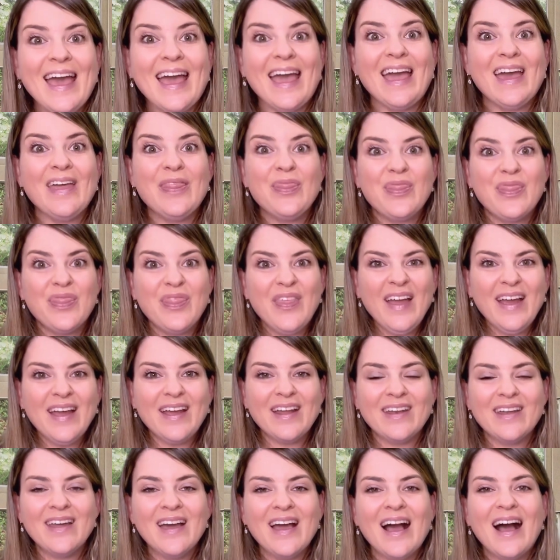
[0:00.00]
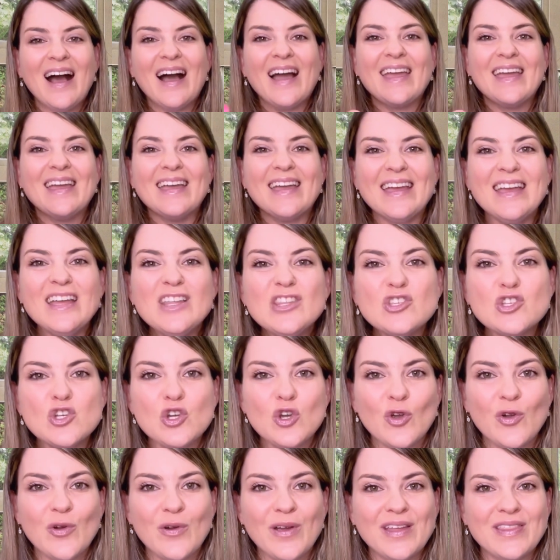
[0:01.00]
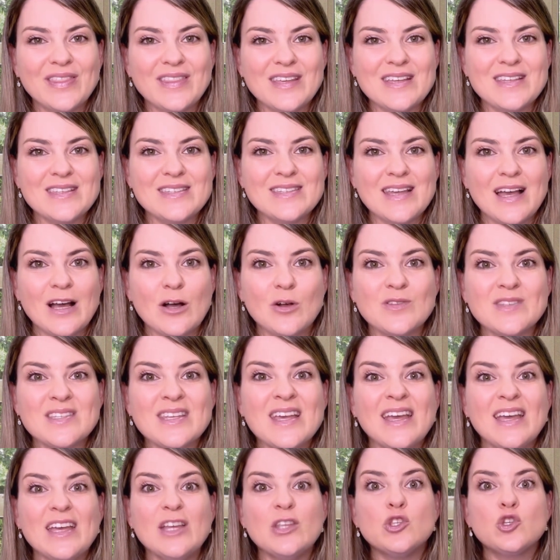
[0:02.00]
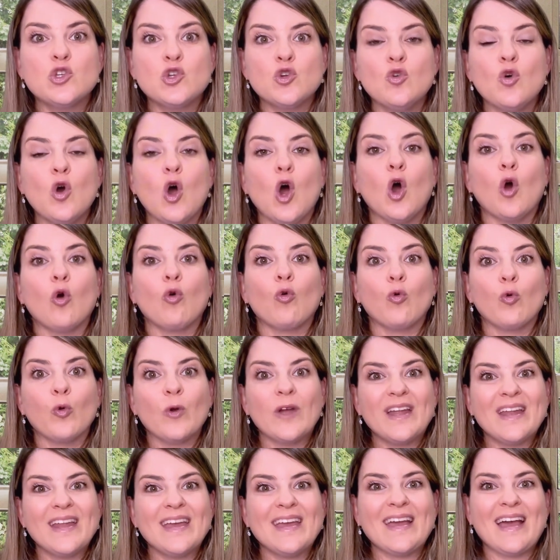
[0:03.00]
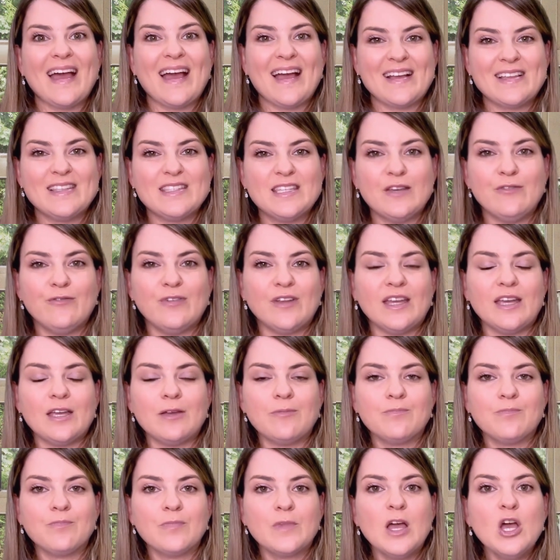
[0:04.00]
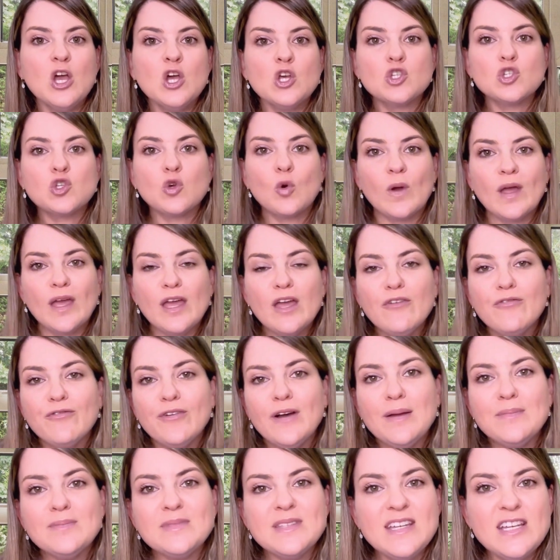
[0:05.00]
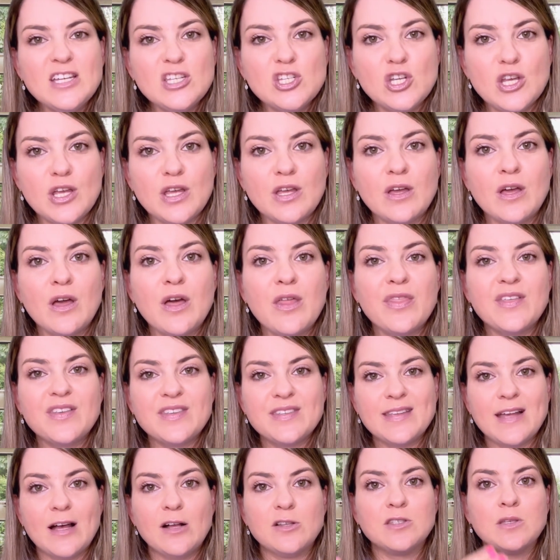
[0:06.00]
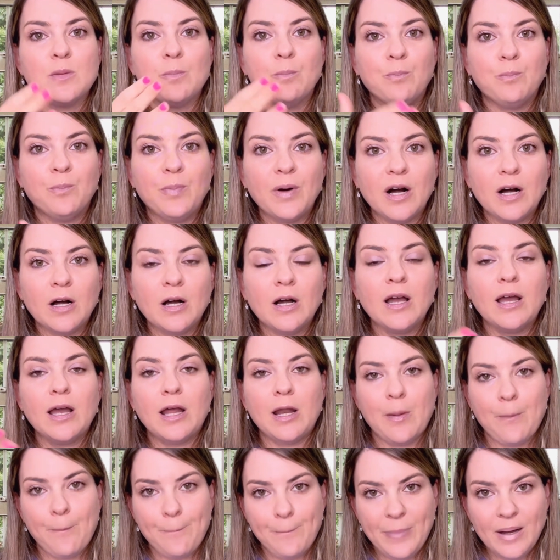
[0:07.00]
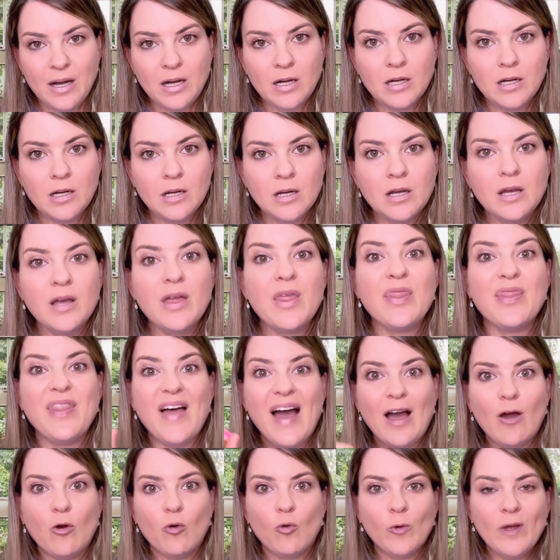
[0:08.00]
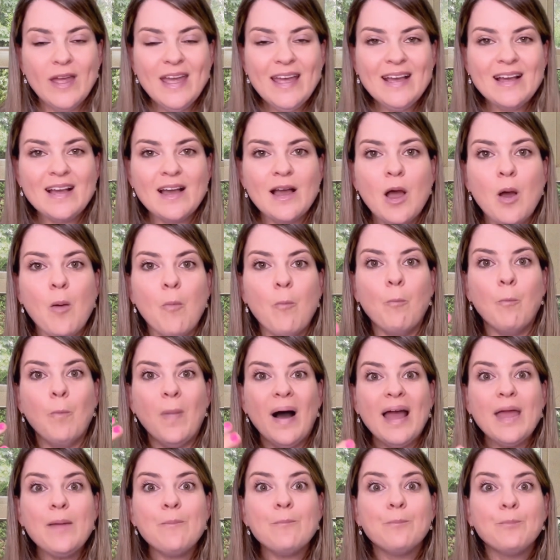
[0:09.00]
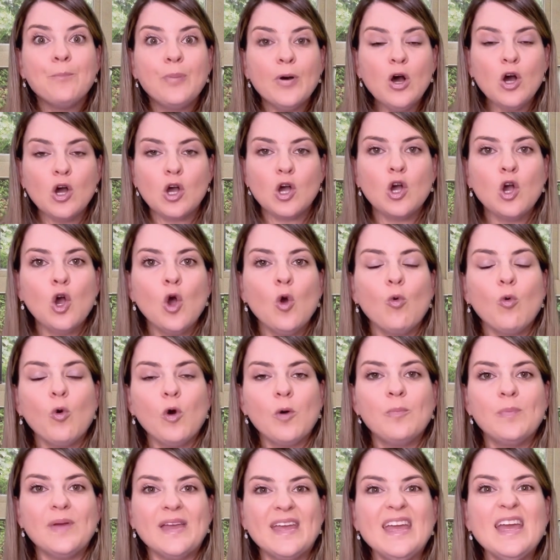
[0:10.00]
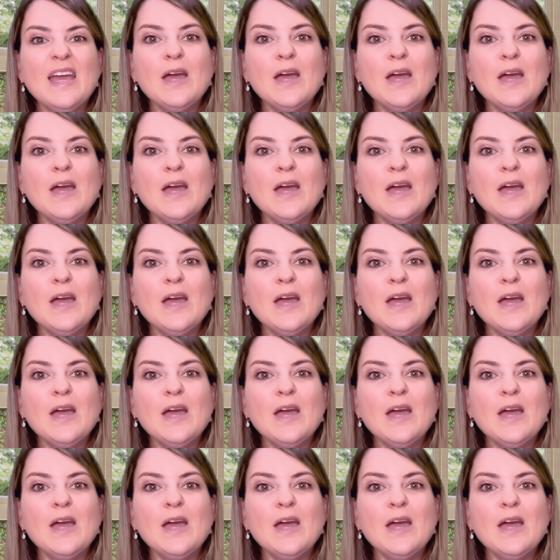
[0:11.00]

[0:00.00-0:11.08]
and then I integrate these sounds into a reading activity. So if I'm teaching the sounds B and P that week, my book will be